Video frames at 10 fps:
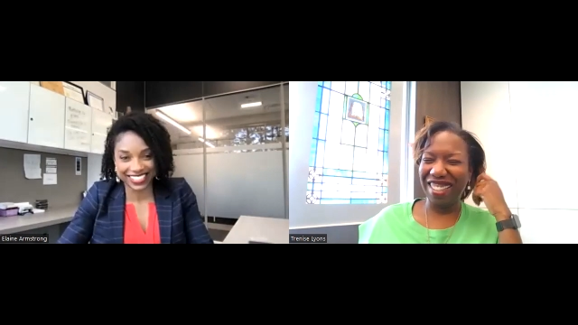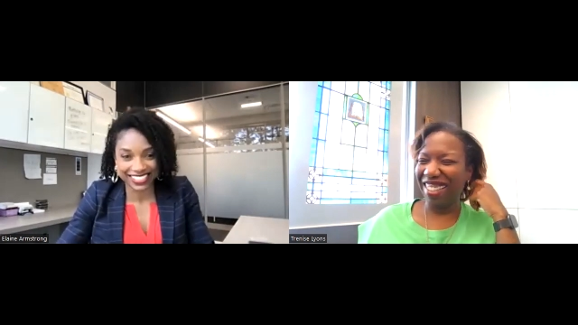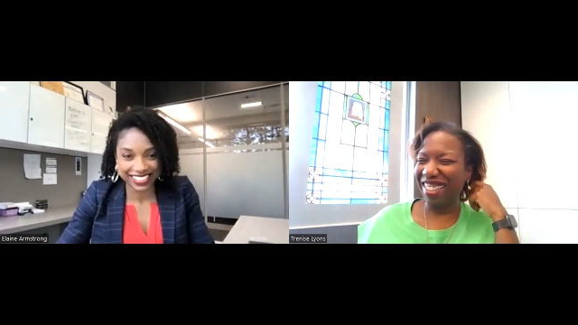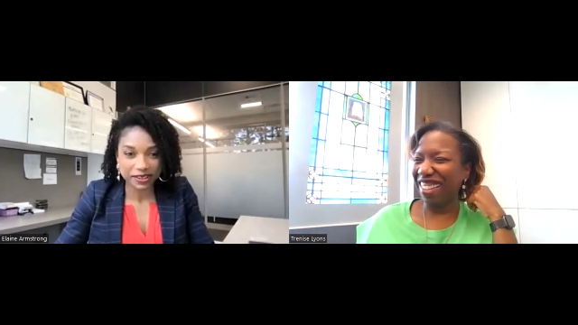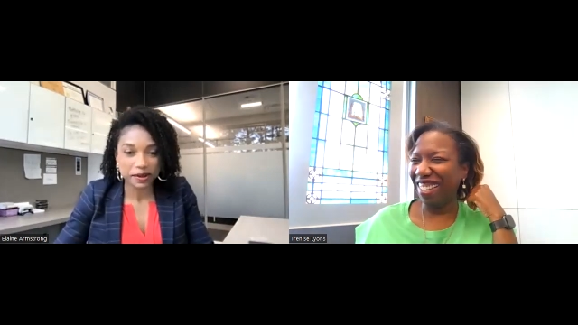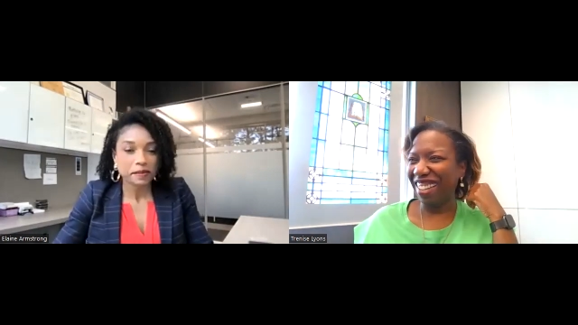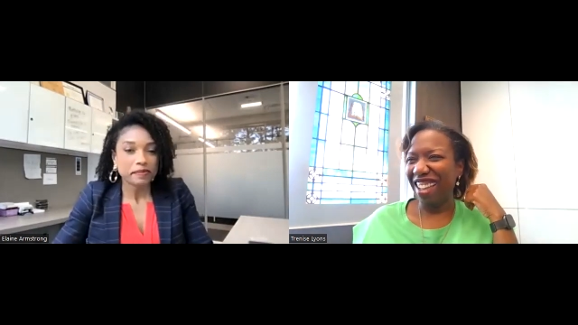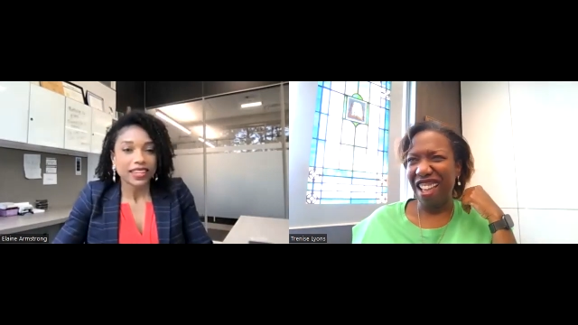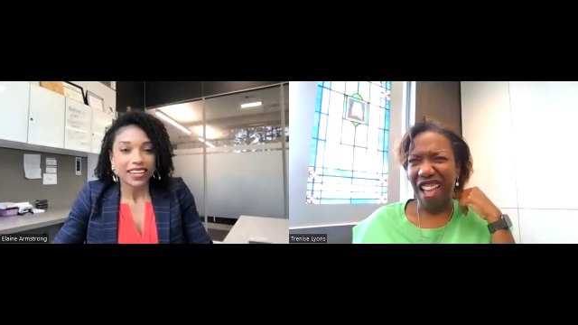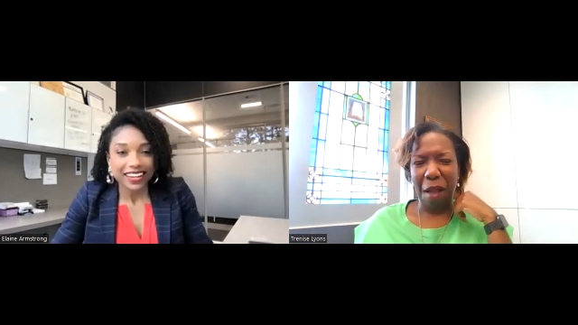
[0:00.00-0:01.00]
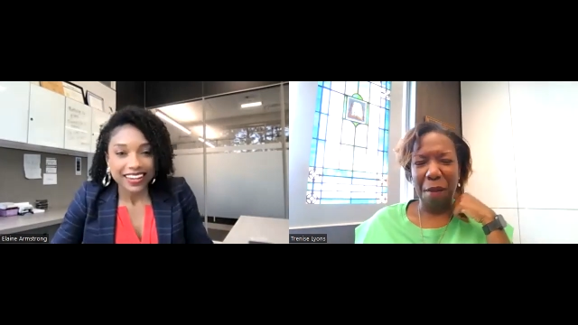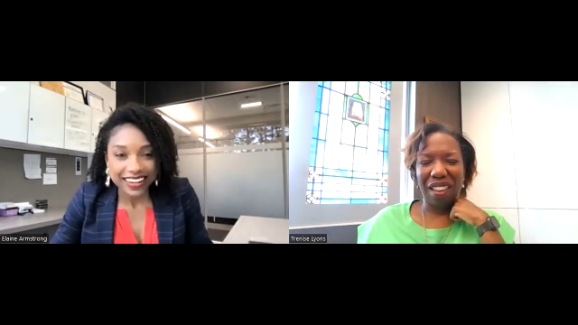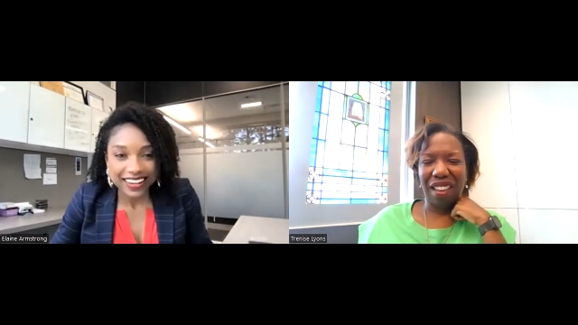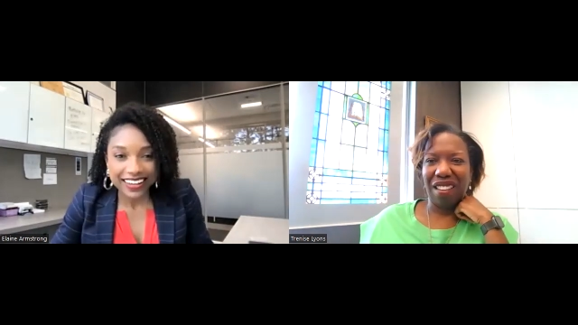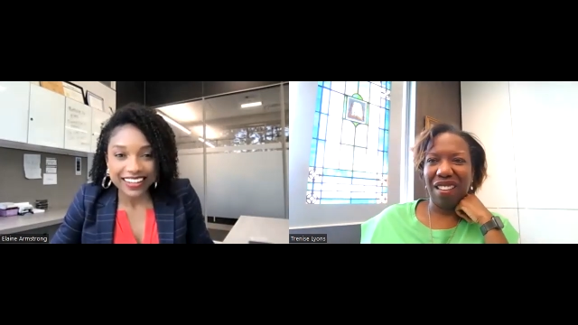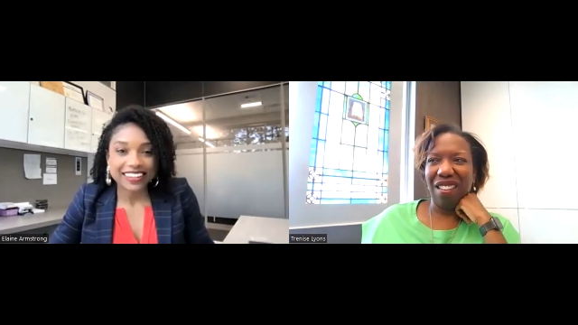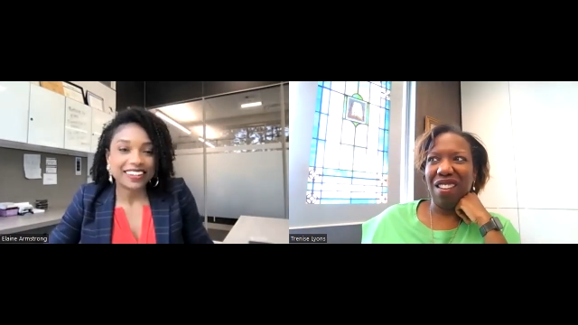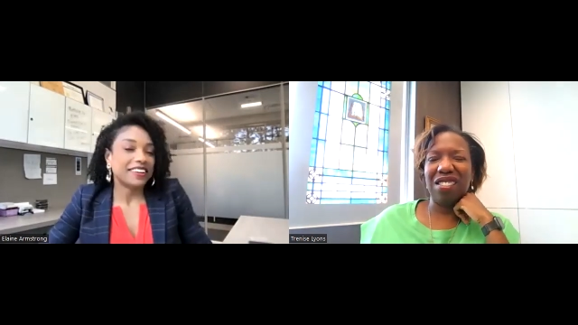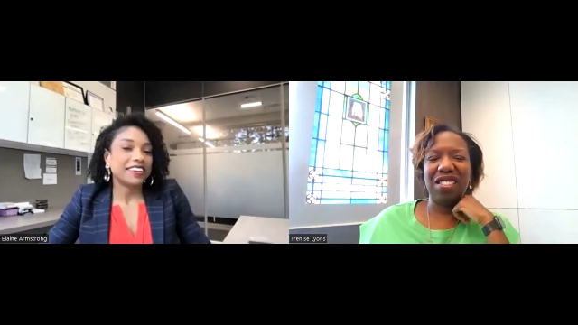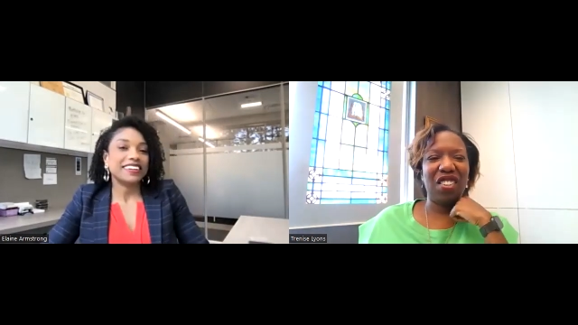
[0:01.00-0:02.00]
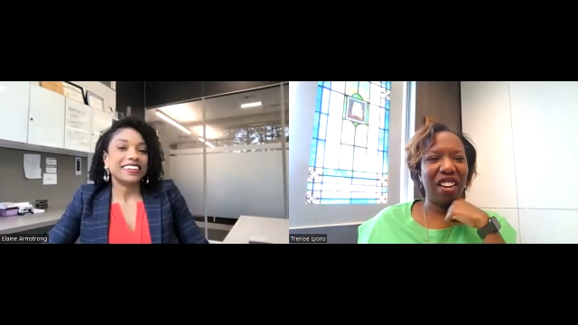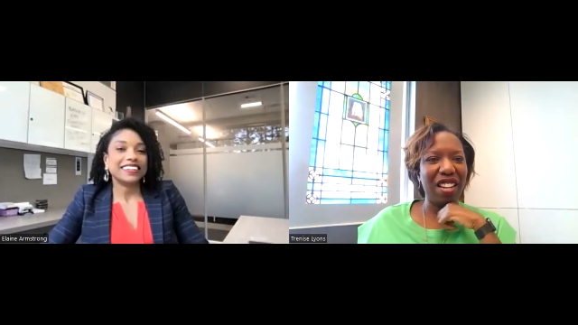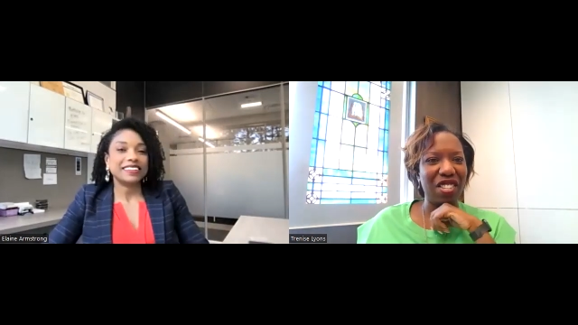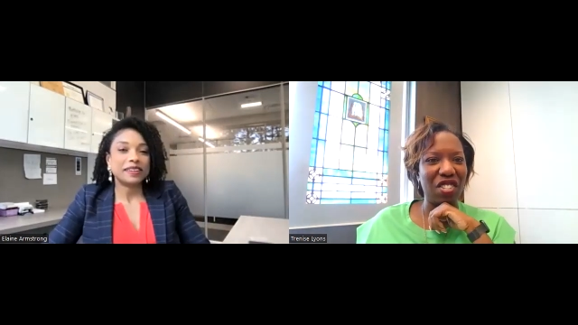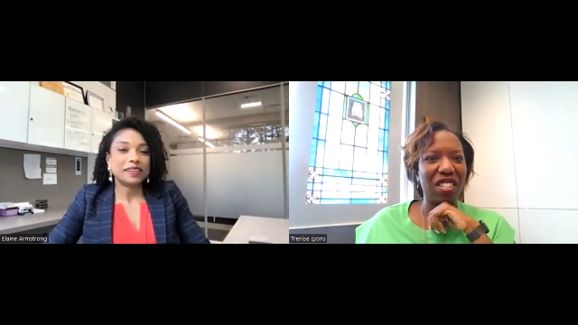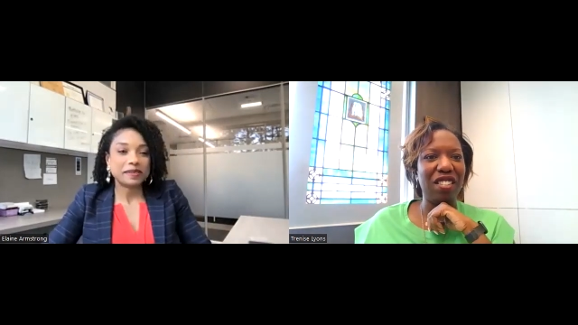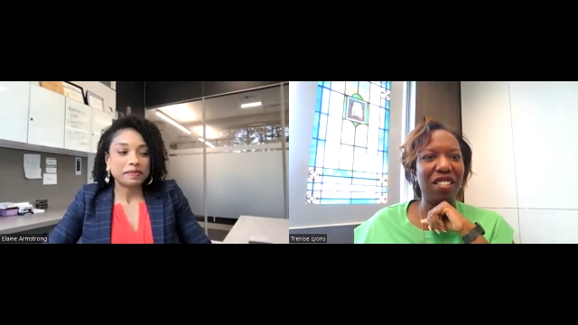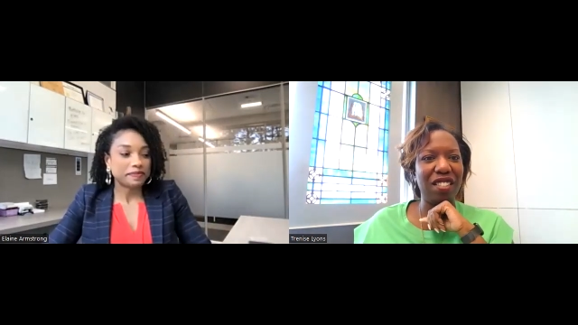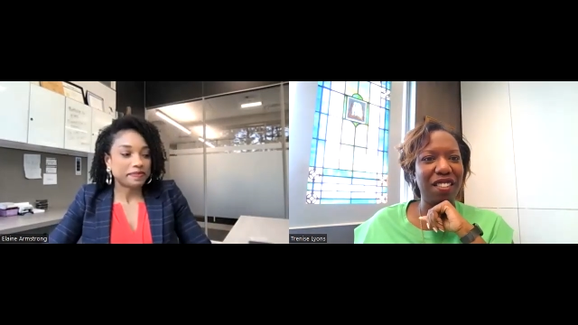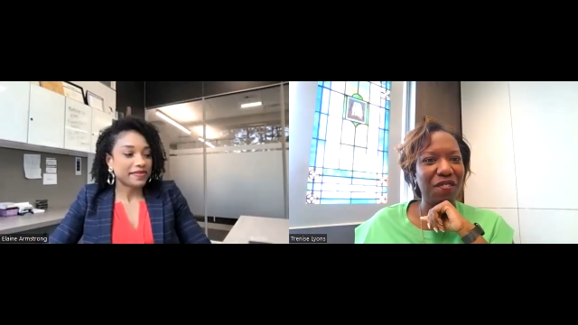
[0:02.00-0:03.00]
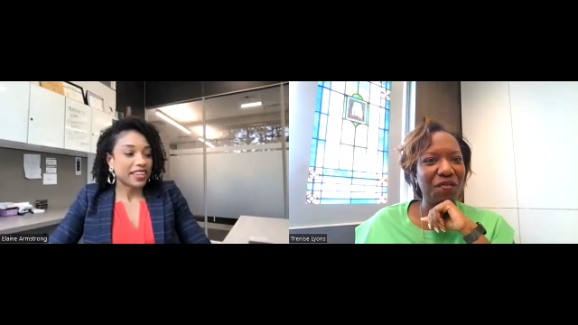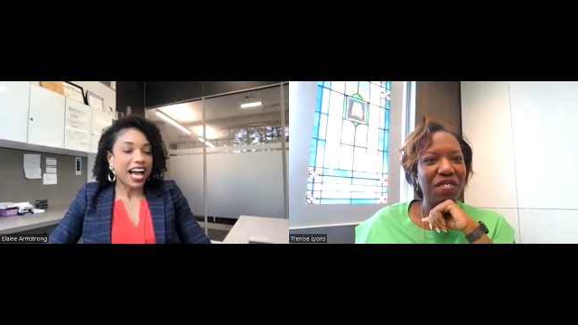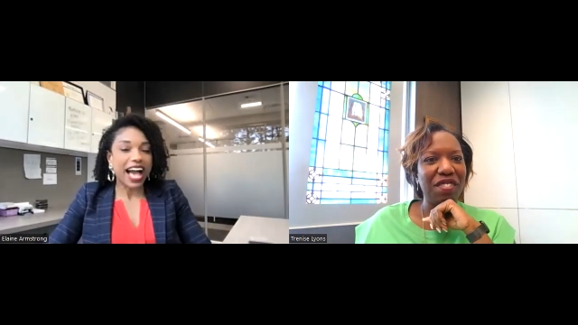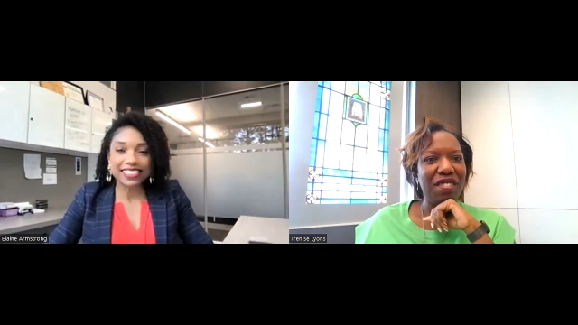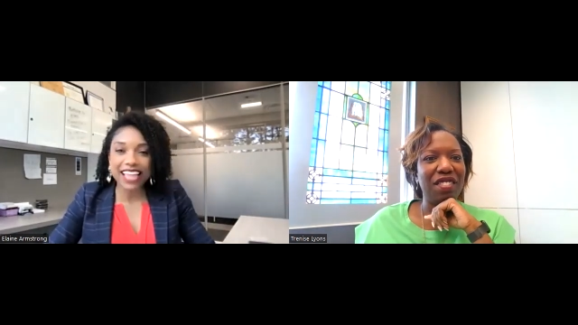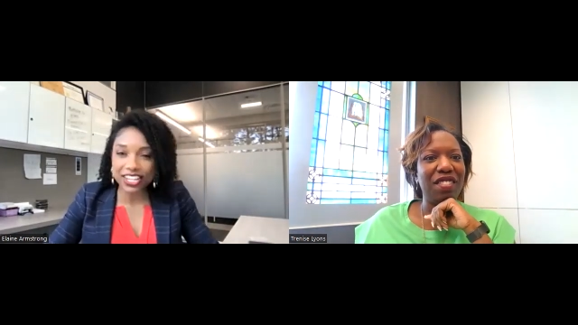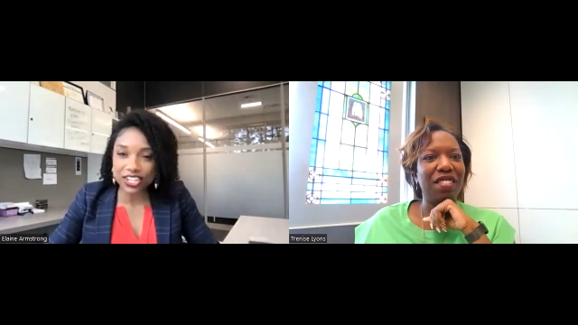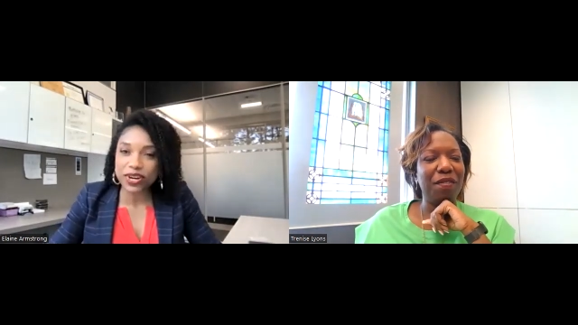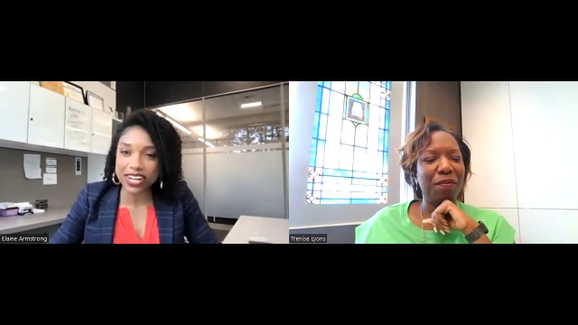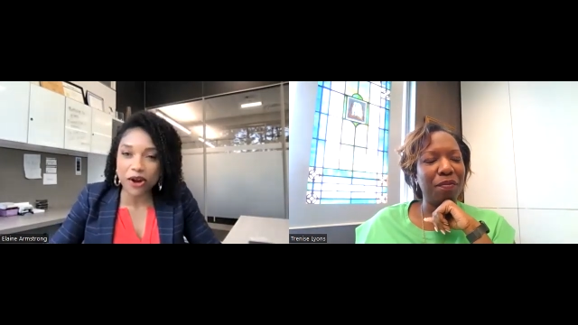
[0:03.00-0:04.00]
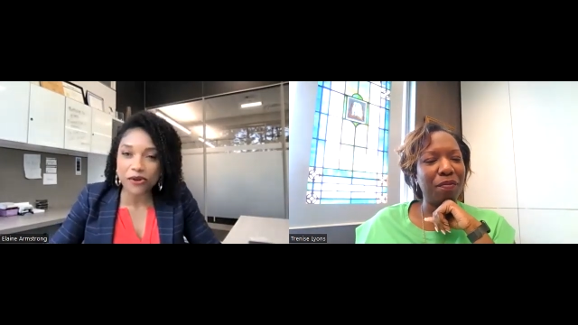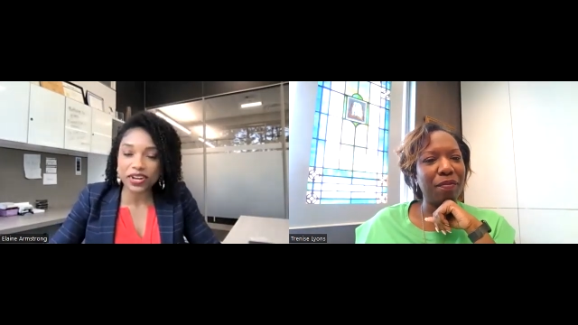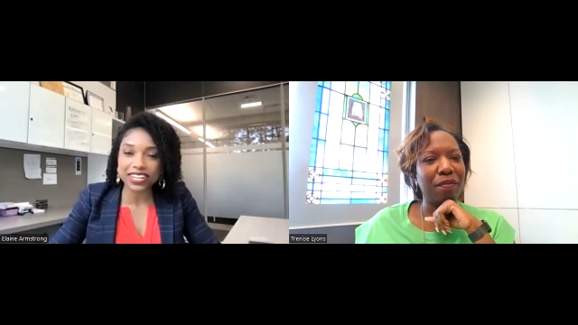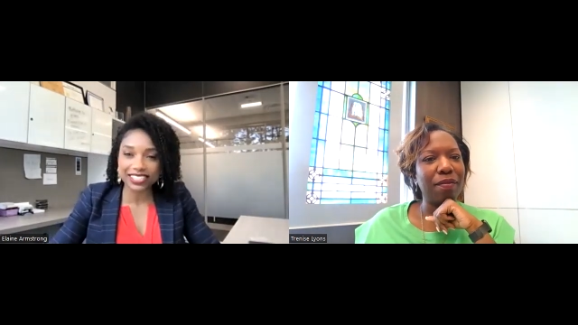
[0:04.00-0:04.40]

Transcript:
Speaker 1: is.
Speaker 2: I mean, goodness gracious.
Speaker 1: I thought you had already